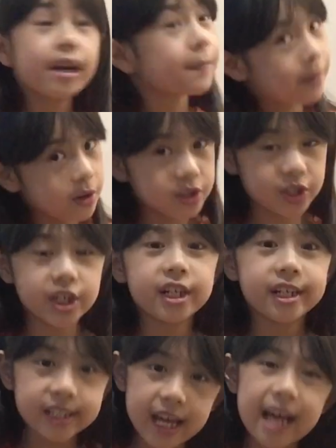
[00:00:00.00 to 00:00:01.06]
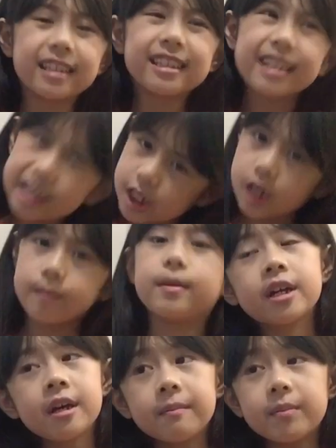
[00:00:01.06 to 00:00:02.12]
Harry Potter, he's a
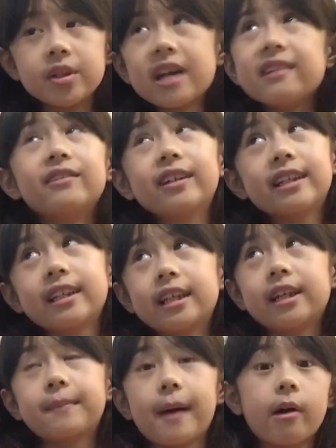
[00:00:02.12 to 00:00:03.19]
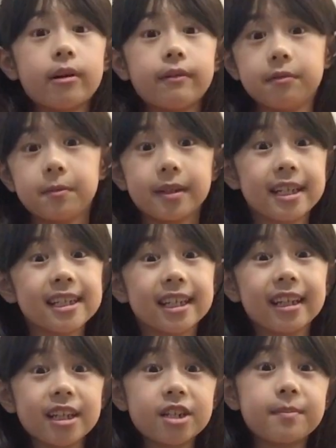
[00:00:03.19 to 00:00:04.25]
little bit, but not really powerful, but
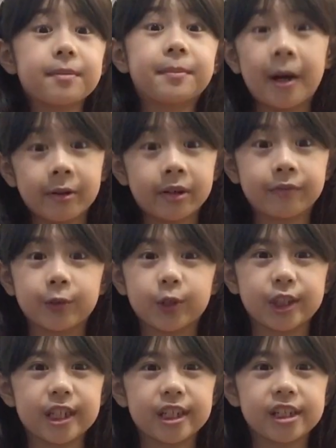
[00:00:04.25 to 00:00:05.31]
he's a little bit powerful